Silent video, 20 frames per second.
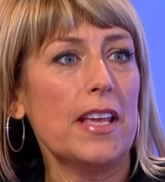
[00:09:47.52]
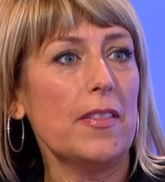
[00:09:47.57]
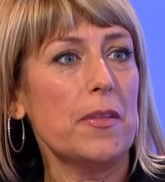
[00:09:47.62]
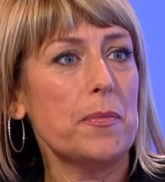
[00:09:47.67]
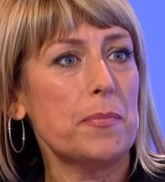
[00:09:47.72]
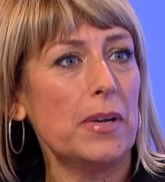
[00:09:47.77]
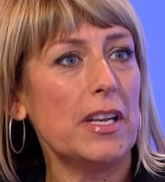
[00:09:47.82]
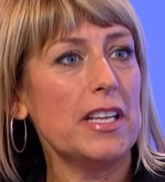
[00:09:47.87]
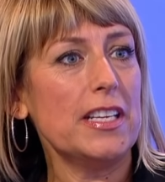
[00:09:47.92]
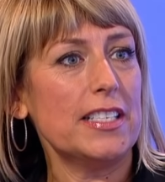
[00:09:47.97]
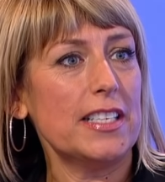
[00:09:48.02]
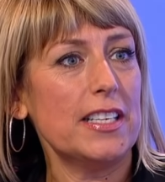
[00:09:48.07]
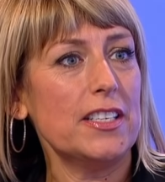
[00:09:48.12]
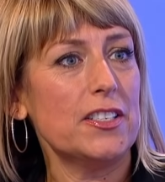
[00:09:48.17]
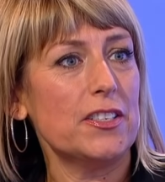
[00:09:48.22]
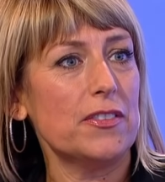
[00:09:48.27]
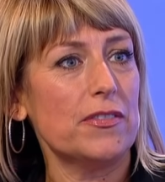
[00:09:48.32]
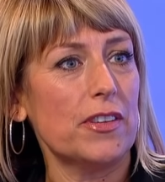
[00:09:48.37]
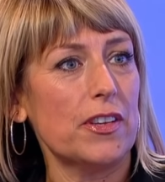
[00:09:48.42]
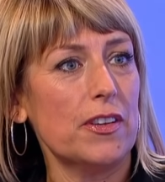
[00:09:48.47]
in the police
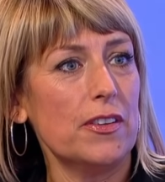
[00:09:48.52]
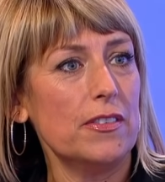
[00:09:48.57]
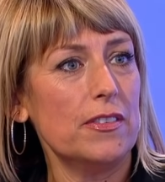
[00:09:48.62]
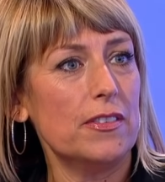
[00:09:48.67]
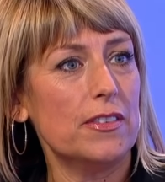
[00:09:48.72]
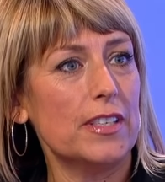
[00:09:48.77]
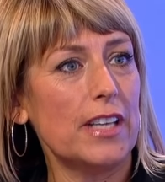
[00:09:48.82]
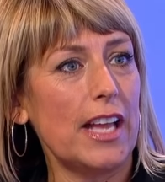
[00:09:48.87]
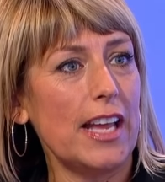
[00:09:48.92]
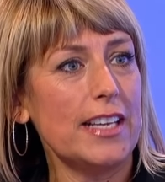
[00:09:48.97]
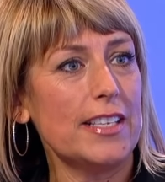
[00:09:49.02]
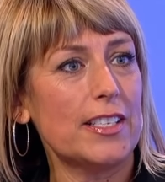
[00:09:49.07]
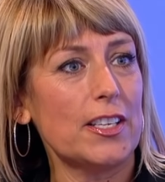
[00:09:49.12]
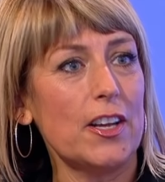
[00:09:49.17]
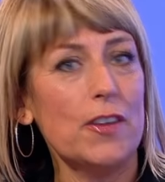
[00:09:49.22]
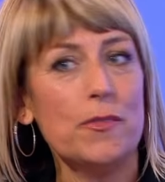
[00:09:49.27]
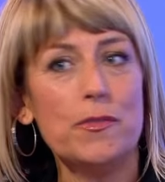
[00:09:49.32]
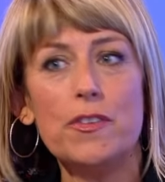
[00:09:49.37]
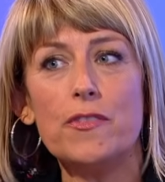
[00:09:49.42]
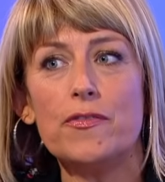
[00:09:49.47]
interview
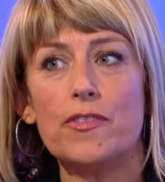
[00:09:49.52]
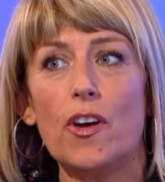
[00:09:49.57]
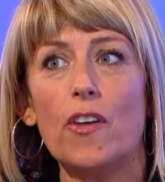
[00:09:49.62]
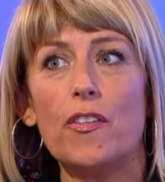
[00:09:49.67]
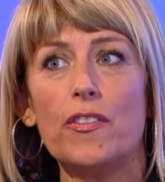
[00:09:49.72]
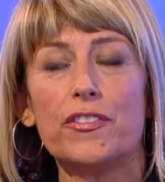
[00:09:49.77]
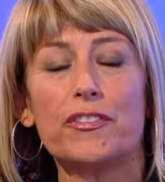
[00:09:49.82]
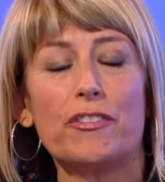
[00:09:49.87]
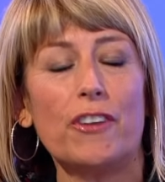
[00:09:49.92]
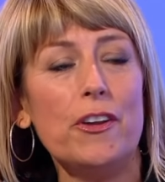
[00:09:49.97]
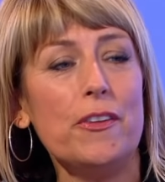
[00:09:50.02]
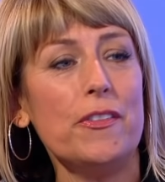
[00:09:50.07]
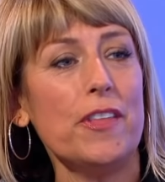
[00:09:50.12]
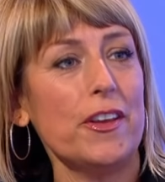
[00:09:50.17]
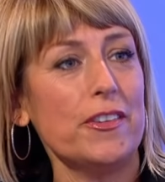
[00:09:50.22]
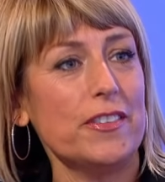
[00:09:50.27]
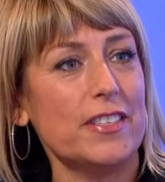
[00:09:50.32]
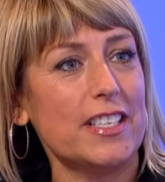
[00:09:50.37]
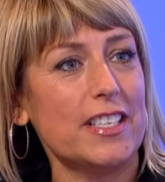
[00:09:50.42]
later, you've gone through those